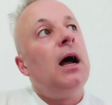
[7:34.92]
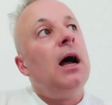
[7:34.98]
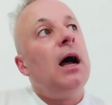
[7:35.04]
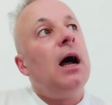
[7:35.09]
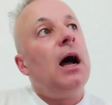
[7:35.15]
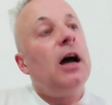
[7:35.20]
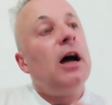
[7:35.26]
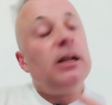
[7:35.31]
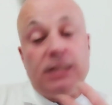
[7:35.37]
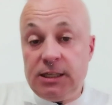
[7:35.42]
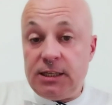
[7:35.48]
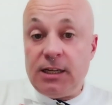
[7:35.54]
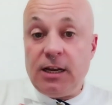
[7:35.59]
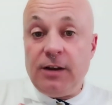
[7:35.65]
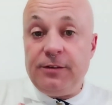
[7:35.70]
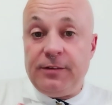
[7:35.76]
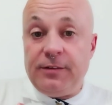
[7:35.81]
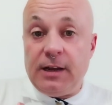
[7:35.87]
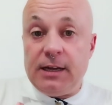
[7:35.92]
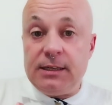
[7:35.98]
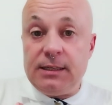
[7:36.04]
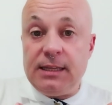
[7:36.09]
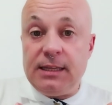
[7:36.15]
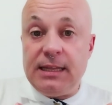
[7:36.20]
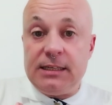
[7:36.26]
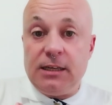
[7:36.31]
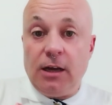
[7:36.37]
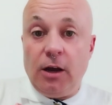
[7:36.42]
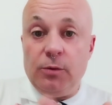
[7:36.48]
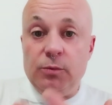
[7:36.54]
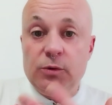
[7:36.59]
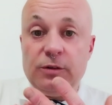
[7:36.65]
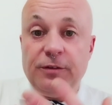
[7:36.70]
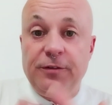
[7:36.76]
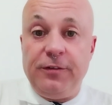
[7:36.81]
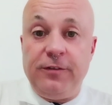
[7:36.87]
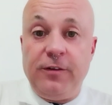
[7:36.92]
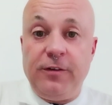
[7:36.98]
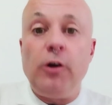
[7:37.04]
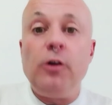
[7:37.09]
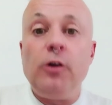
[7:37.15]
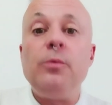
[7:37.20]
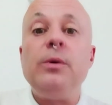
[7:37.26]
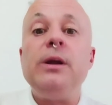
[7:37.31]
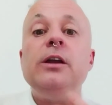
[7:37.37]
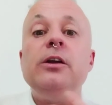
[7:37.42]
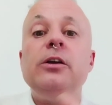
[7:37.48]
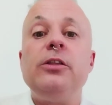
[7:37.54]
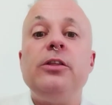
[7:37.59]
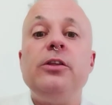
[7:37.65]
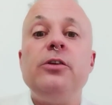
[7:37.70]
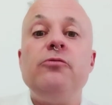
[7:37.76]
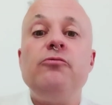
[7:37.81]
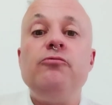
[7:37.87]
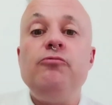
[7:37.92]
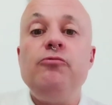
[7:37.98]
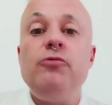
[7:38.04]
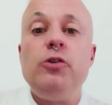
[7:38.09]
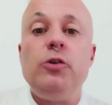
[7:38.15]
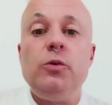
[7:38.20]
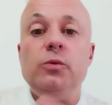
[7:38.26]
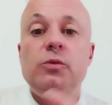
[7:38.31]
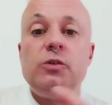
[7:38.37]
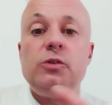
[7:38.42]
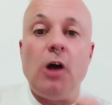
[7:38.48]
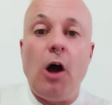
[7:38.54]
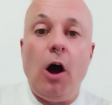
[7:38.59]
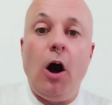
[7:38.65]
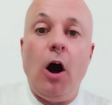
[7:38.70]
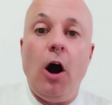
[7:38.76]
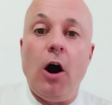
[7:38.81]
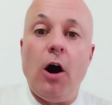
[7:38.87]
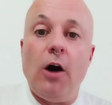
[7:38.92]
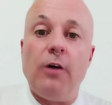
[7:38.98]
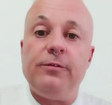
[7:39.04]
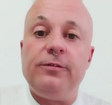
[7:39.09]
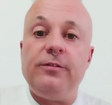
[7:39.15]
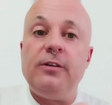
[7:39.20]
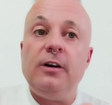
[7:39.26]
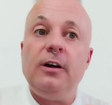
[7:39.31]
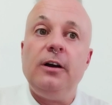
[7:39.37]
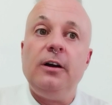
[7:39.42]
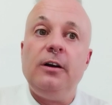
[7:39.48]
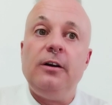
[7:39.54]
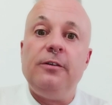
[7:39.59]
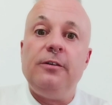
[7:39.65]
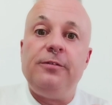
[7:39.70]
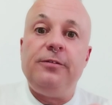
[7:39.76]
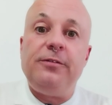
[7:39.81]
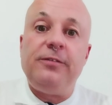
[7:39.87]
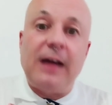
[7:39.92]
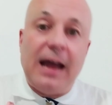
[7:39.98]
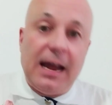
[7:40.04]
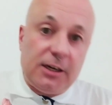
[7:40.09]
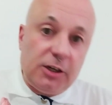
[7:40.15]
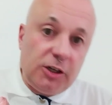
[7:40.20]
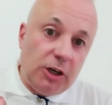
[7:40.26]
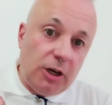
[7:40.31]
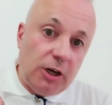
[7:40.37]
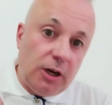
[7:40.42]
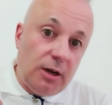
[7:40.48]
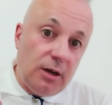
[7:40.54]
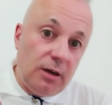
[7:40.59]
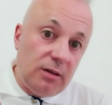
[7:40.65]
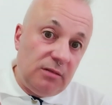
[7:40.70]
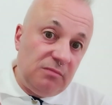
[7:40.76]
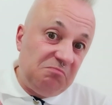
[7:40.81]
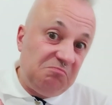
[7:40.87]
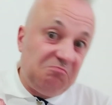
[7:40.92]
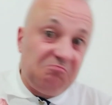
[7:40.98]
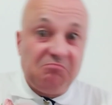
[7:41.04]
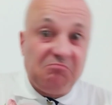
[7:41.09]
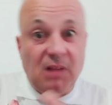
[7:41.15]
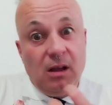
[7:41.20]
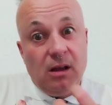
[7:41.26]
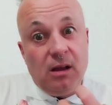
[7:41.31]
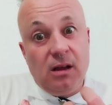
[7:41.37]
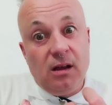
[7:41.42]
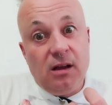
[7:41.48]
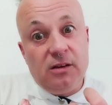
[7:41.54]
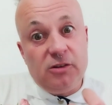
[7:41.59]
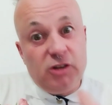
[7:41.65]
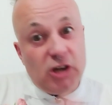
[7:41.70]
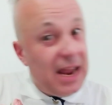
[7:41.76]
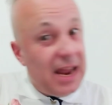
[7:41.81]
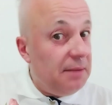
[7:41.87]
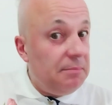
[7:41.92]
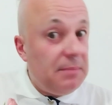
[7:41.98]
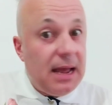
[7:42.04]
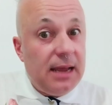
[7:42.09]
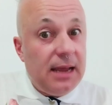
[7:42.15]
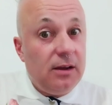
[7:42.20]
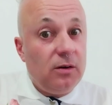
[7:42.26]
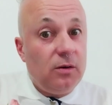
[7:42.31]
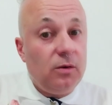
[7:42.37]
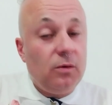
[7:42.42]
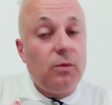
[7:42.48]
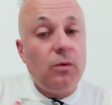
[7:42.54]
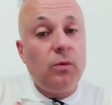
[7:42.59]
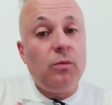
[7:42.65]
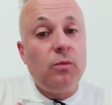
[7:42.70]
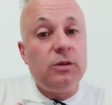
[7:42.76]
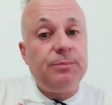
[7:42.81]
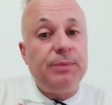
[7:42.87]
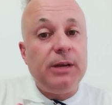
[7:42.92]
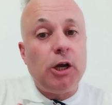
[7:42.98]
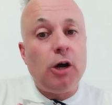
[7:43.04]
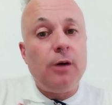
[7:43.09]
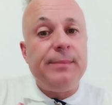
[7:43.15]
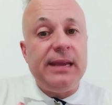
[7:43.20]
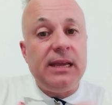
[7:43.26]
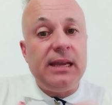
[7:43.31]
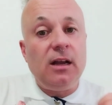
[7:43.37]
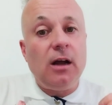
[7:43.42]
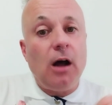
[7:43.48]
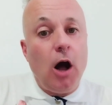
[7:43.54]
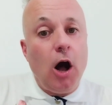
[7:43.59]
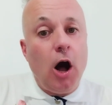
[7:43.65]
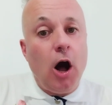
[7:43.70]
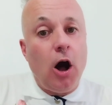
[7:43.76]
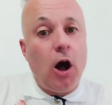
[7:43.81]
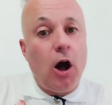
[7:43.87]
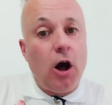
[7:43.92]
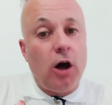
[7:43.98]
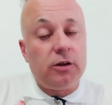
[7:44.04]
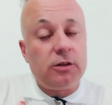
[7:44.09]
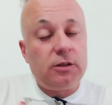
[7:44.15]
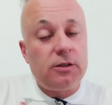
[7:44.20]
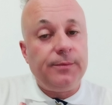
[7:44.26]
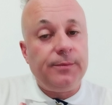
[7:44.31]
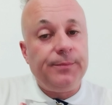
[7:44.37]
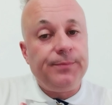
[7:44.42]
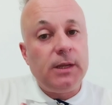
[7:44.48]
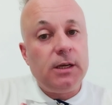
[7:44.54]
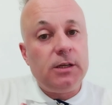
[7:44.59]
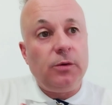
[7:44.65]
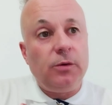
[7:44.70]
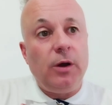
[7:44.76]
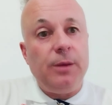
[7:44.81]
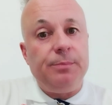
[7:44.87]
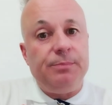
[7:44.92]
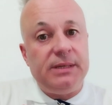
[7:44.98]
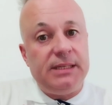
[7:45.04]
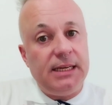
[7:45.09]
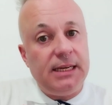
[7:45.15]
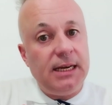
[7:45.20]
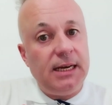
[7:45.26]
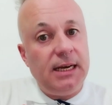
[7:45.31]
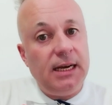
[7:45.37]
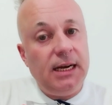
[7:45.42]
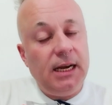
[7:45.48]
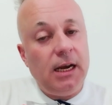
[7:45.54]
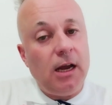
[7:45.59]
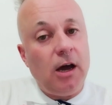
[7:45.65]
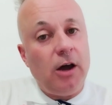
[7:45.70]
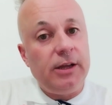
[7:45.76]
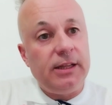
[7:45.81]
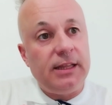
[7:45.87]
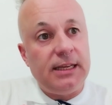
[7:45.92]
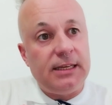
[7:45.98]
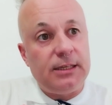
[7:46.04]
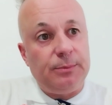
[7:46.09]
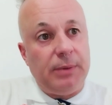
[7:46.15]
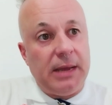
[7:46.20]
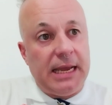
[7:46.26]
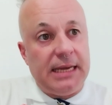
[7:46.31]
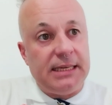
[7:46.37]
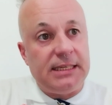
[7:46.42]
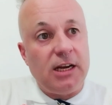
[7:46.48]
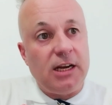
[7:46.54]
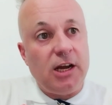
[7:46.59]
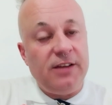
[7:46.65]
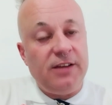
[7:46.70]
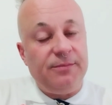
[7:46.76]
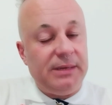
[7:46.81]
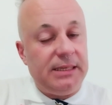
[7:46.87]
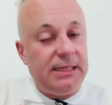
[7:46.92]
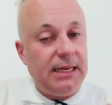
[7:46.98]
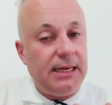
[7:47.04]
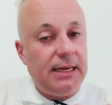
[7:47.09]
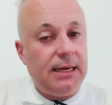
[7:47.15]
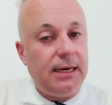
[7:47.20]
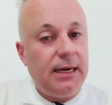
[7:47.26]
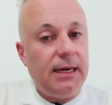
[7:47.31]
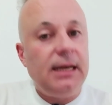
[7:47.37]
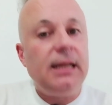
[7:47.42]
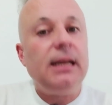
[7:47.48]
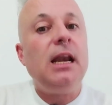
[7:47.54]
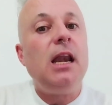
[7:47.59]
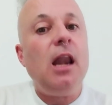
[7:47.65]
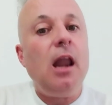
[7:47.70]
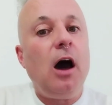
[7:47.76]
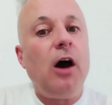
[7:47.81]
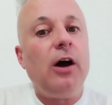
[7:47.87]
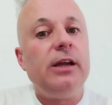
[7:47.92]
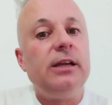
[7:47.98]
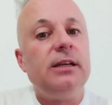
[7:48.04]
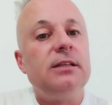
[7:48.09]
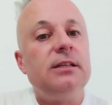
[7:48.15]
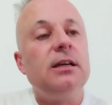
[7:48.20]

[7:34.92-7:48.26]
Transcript: I discovered that I was following the route of fashion. Chainmail was becoming art. So I particularly liked this piece, and I have particularly liked